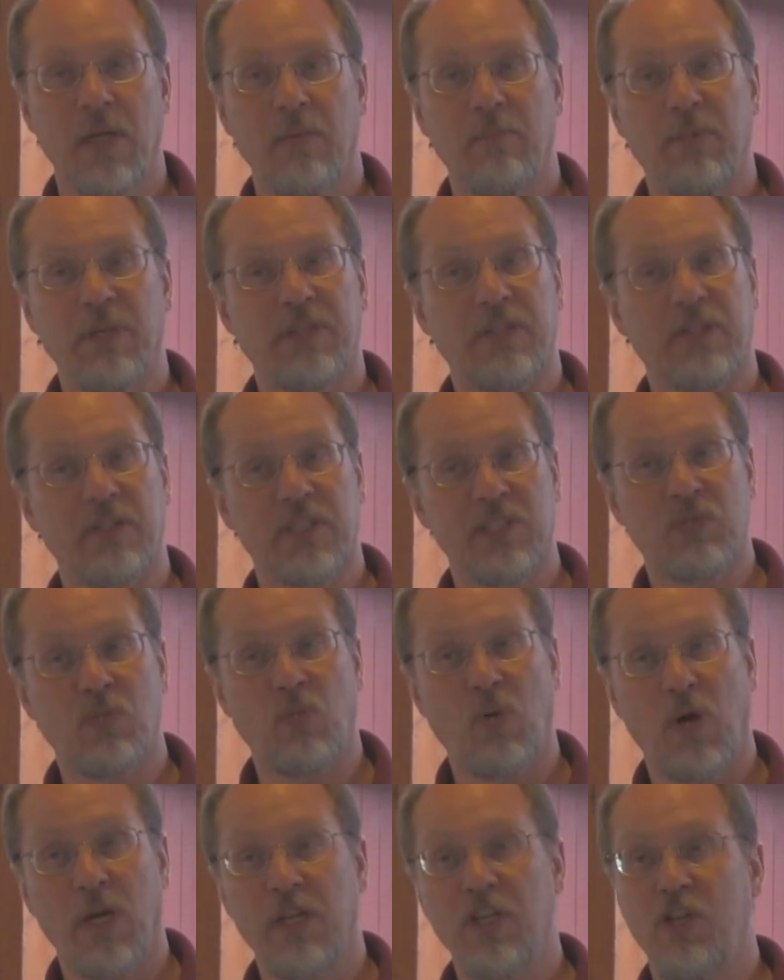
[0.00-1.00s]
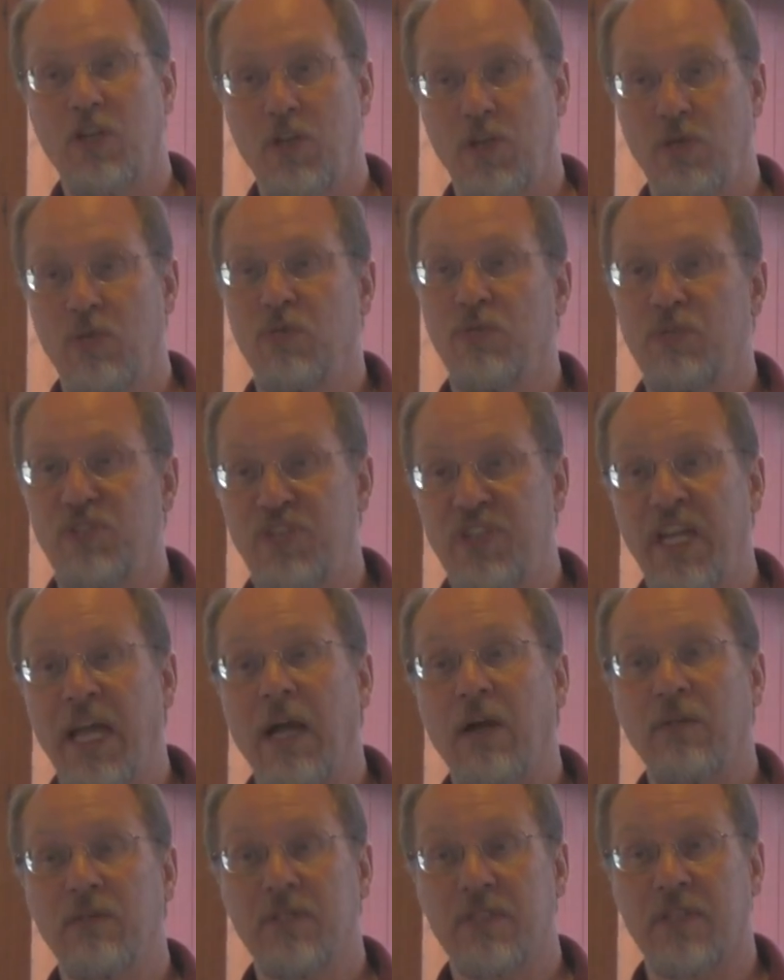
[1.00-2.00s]
but there is one huge
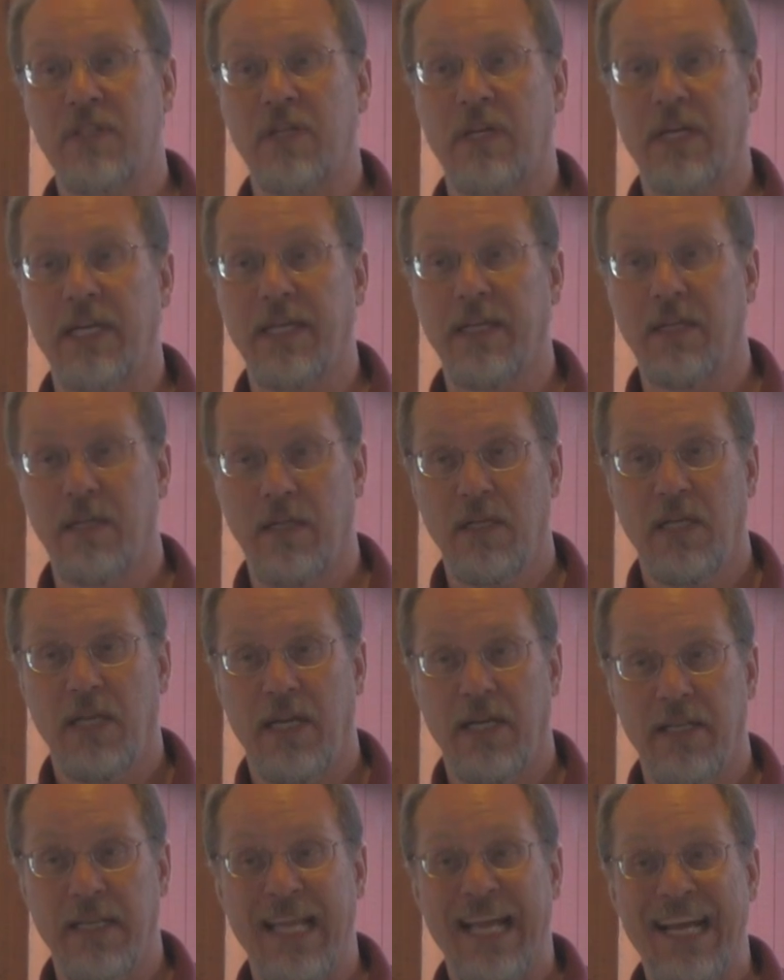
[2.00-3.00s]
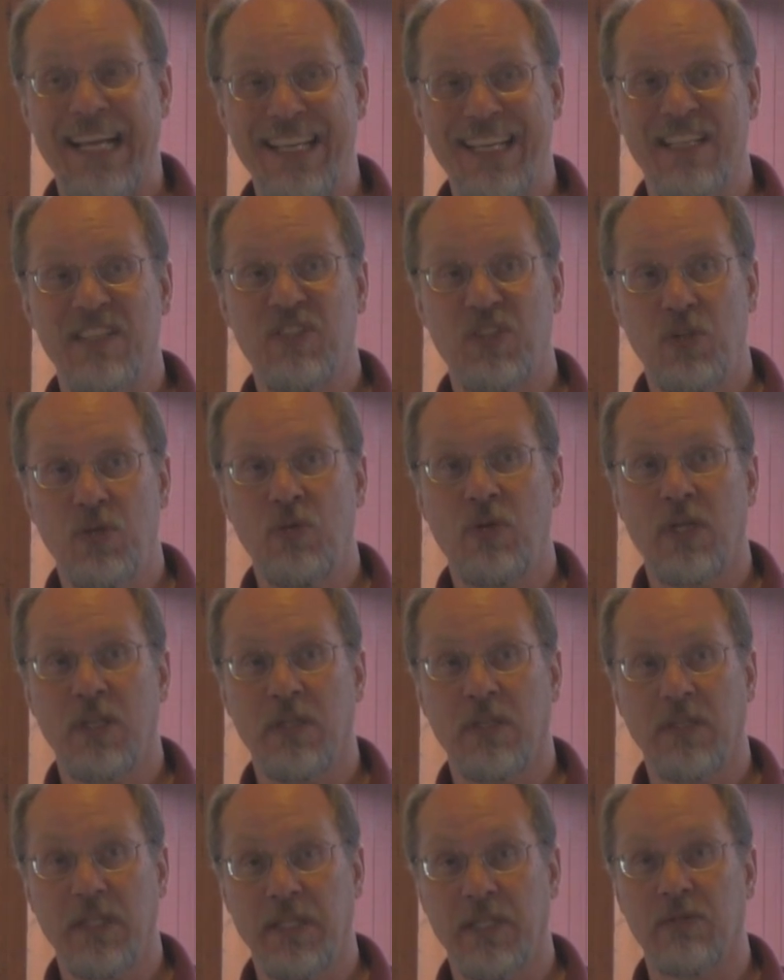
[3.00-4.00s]
downside, and that is you
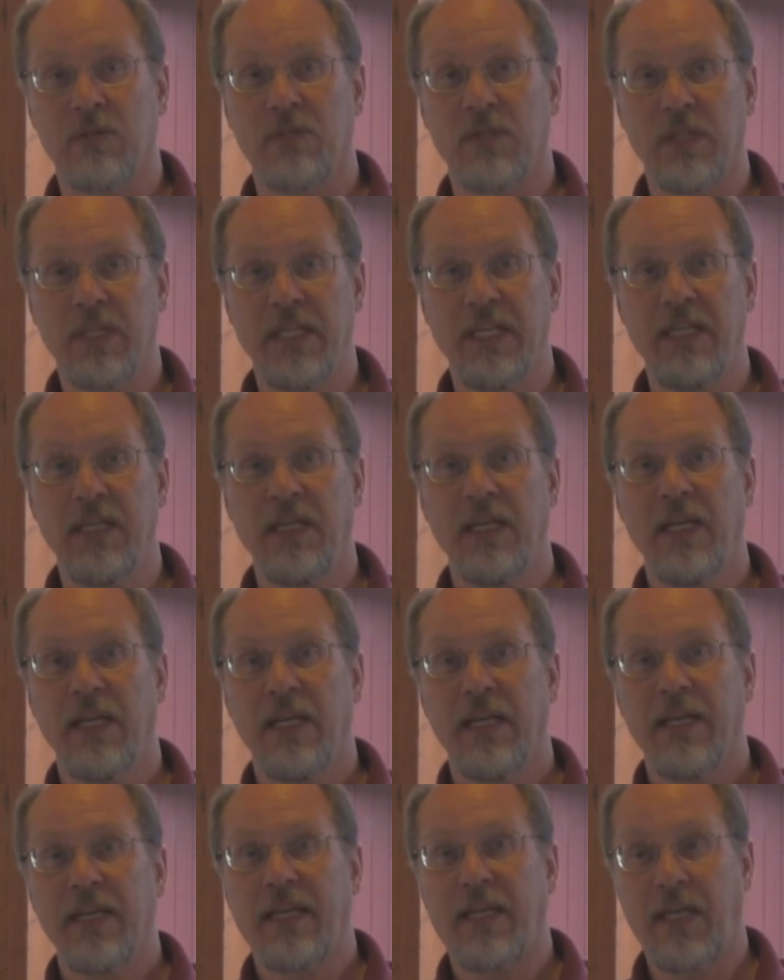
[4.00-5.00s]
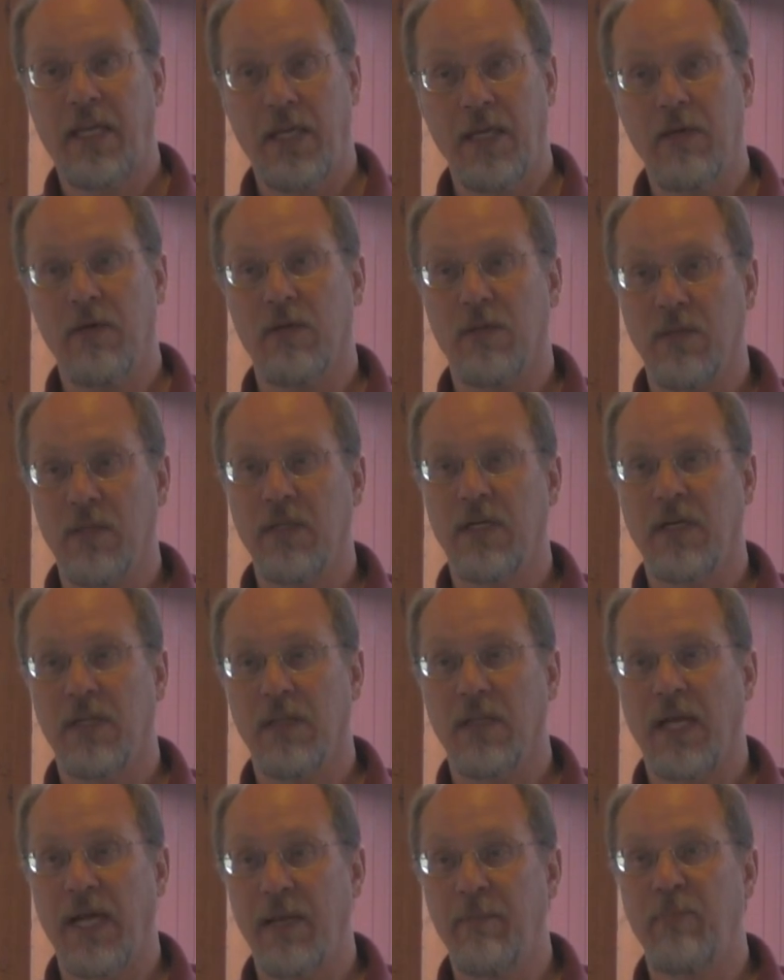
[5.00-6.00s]
can literally kill a
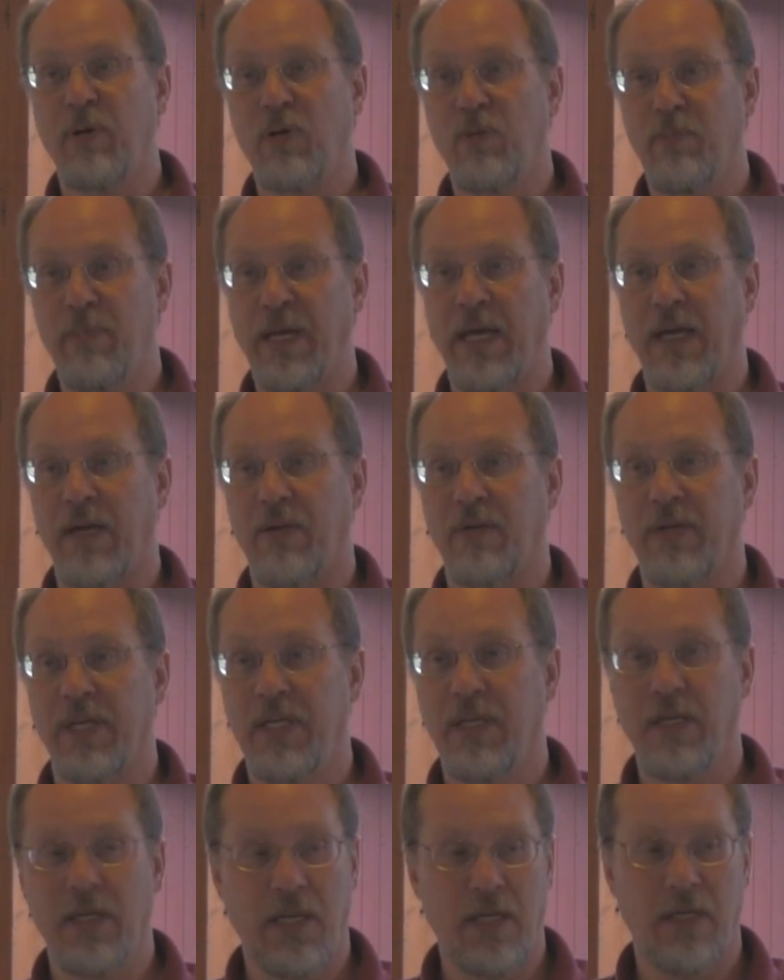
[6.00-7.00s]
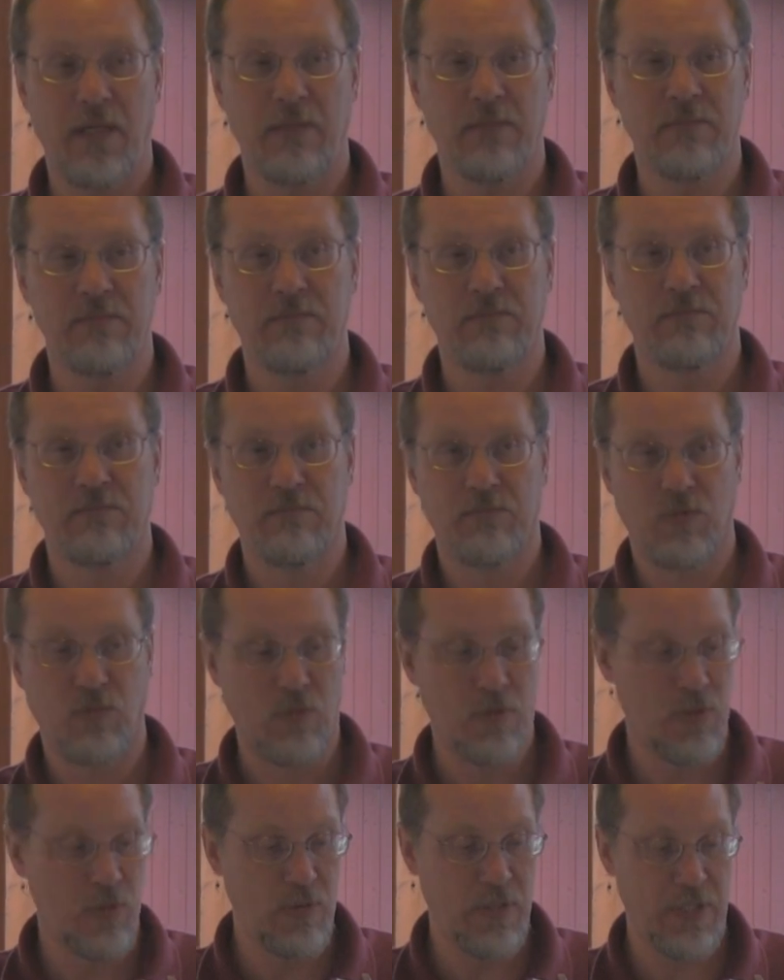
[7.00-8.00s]
LiPo battery and
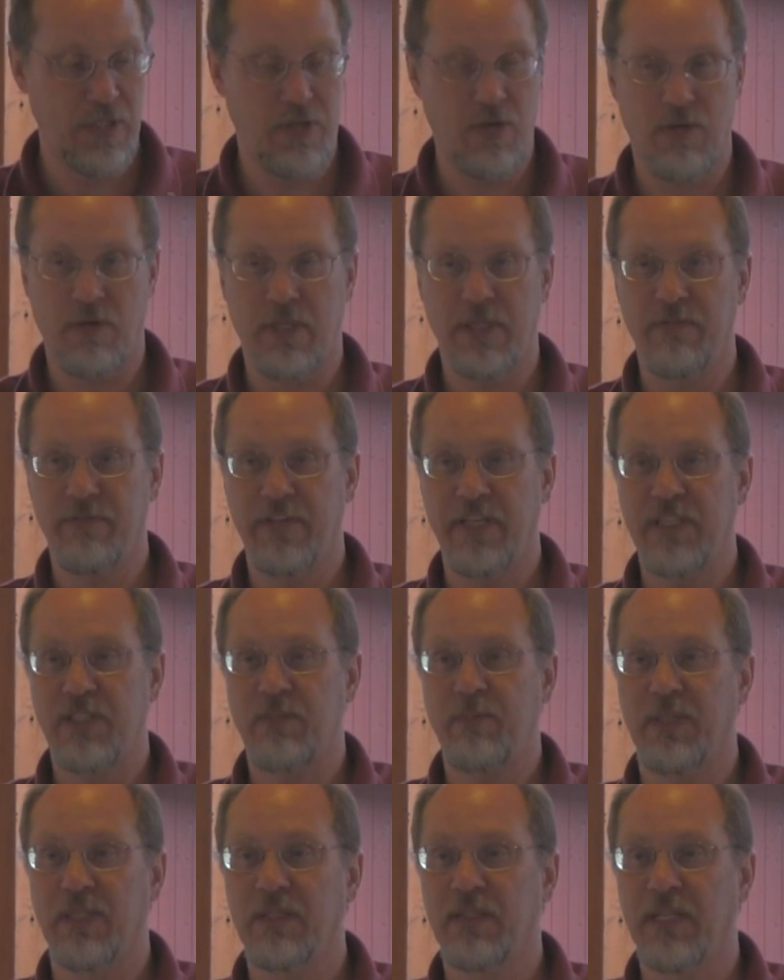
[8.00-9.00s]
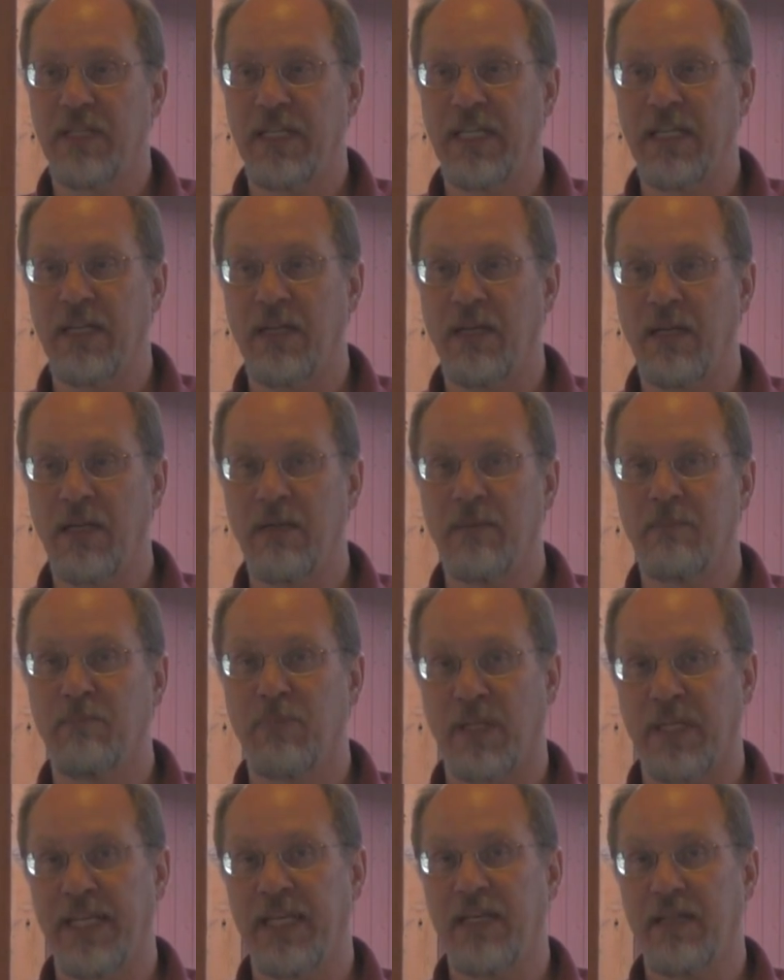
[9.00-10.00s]
ruin your investment in a
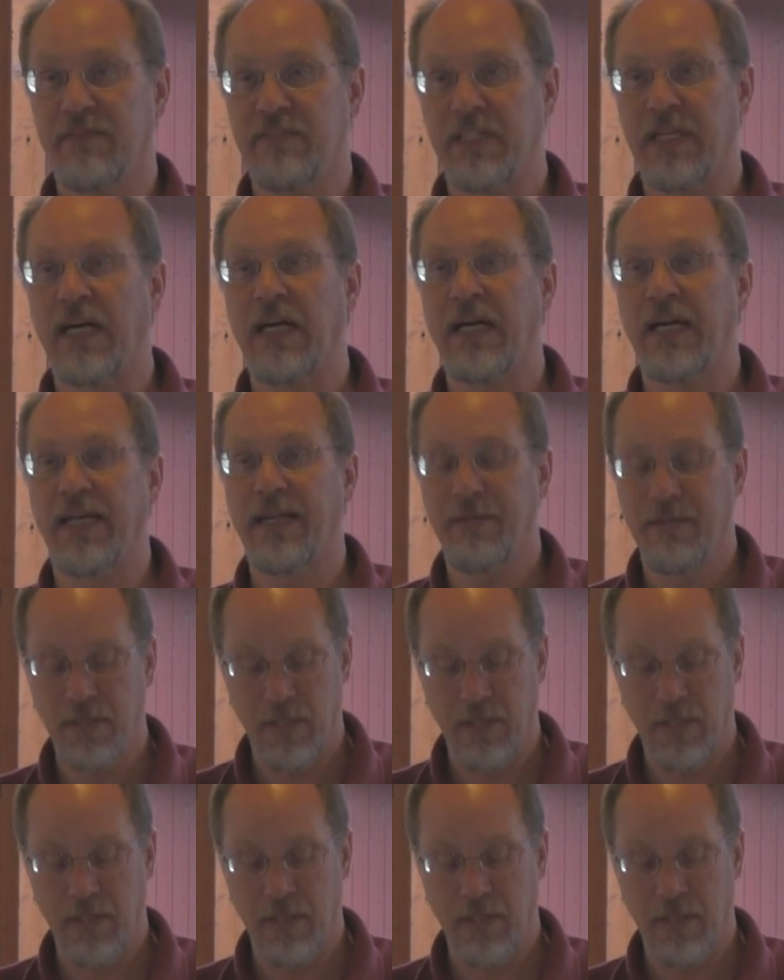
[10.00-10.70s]
blink of an eye.